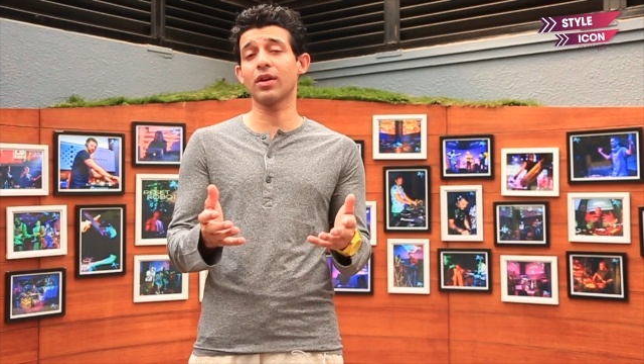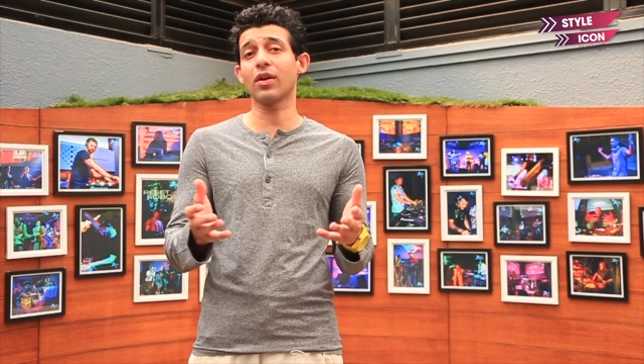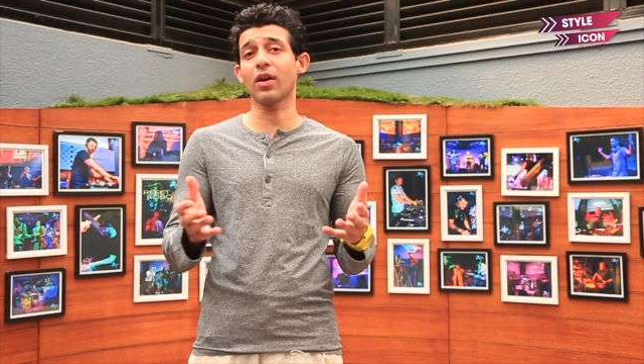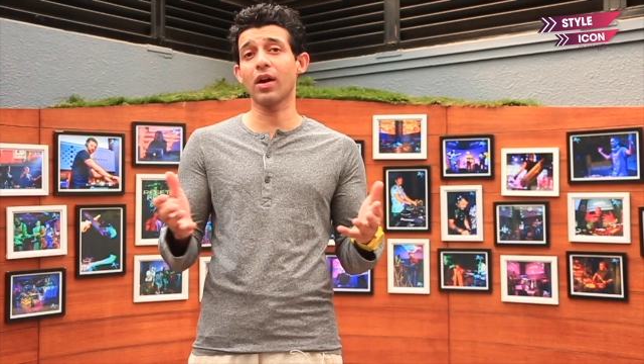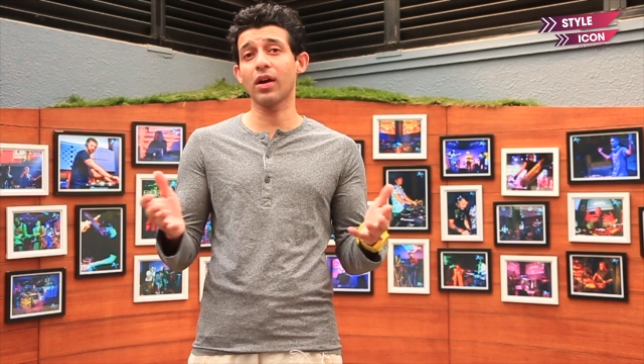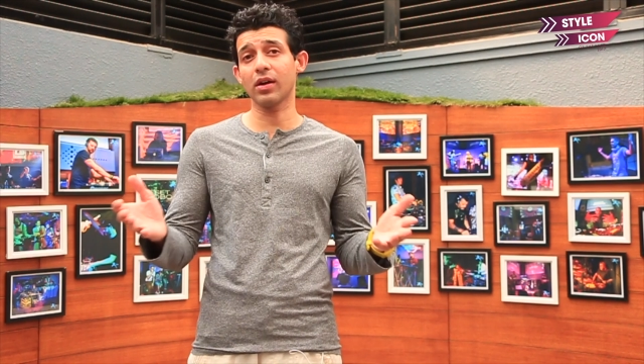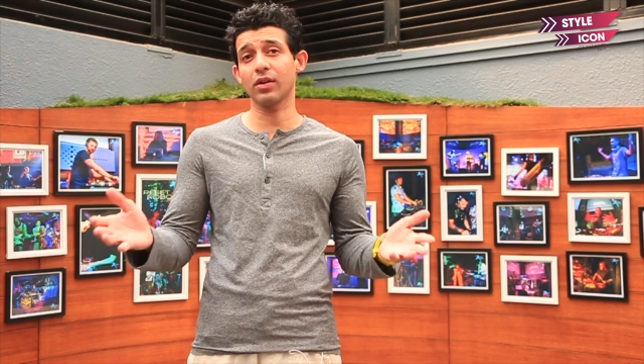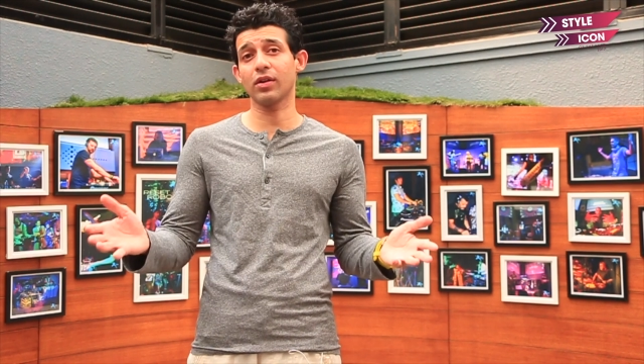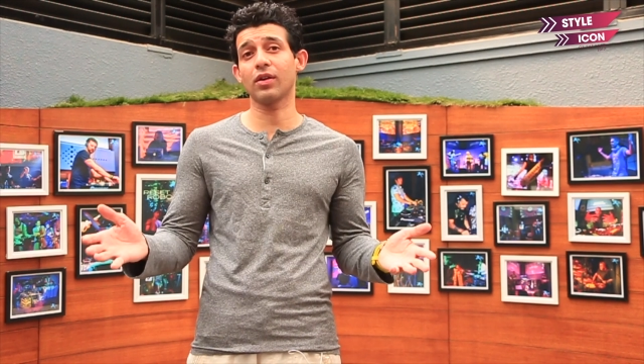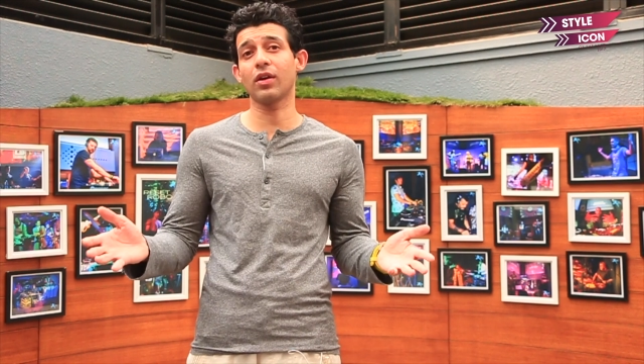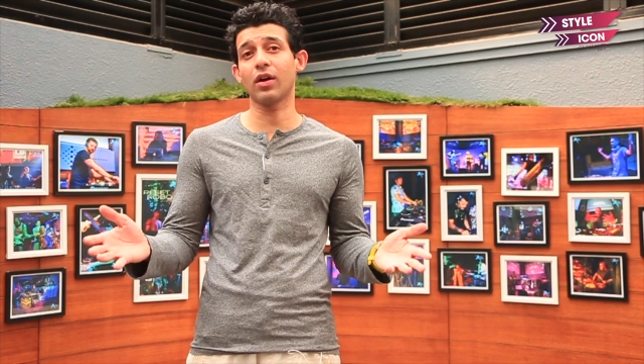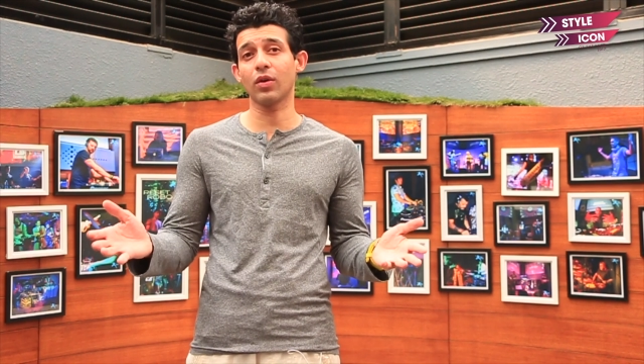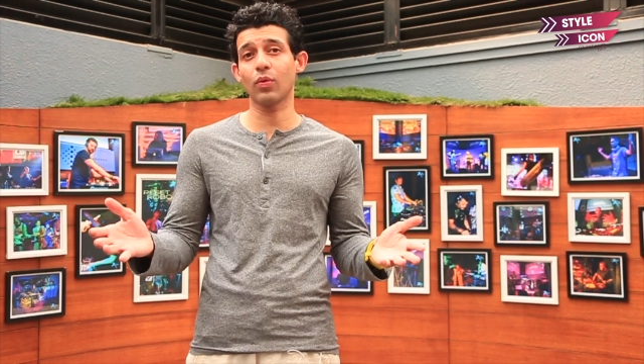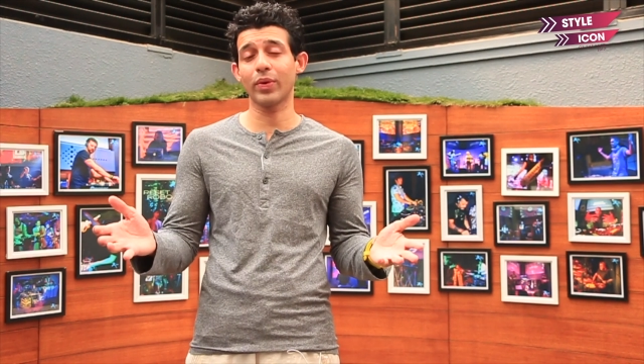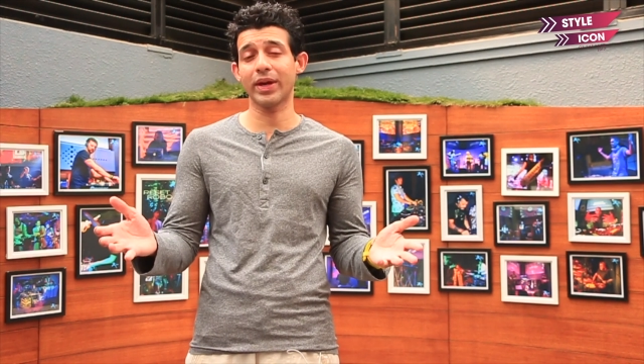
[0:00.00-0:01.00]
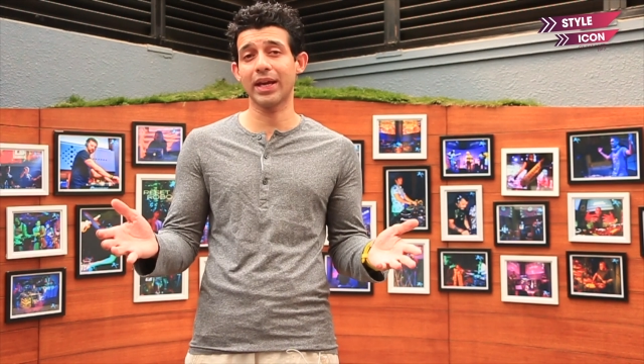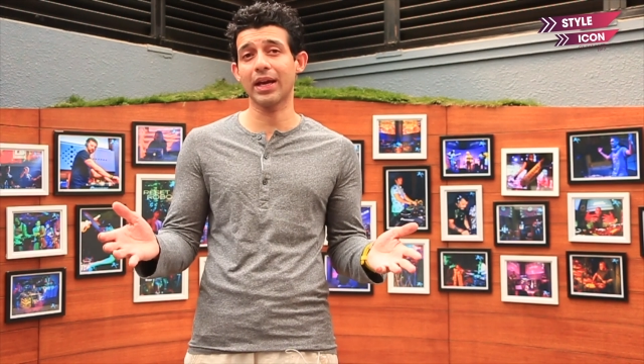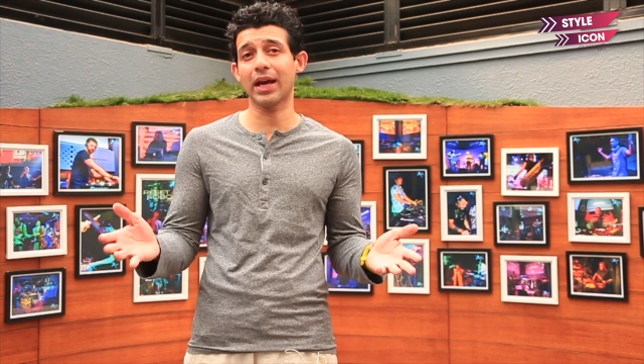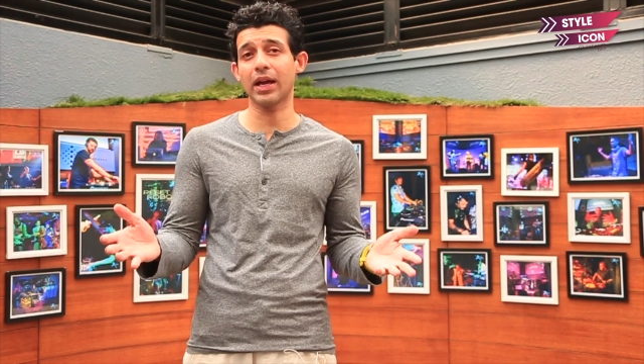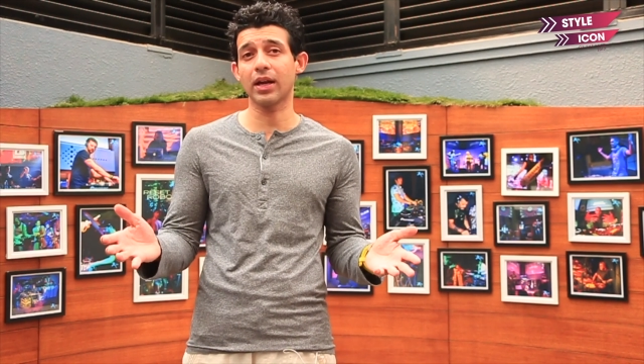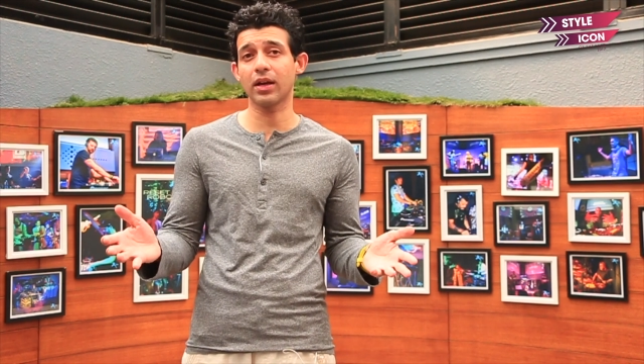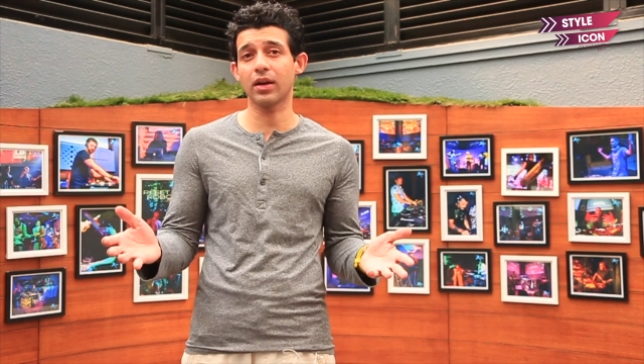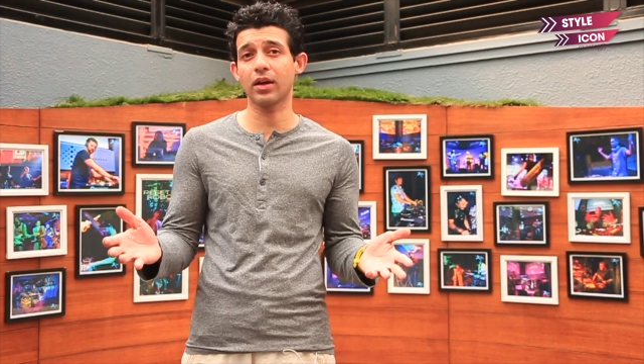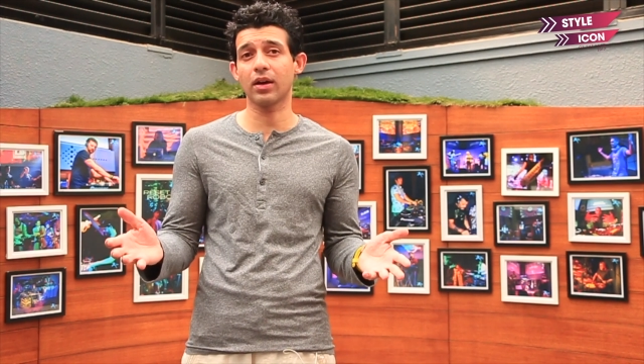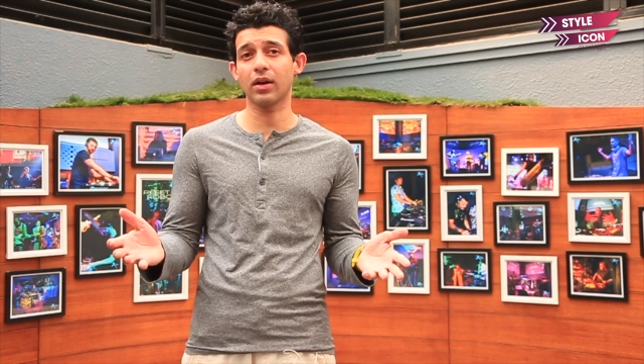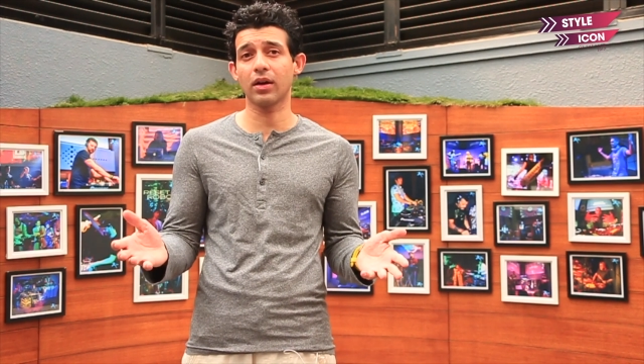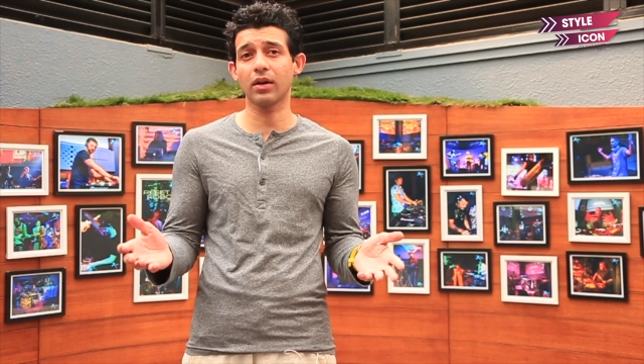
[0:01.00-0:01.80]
in a long way and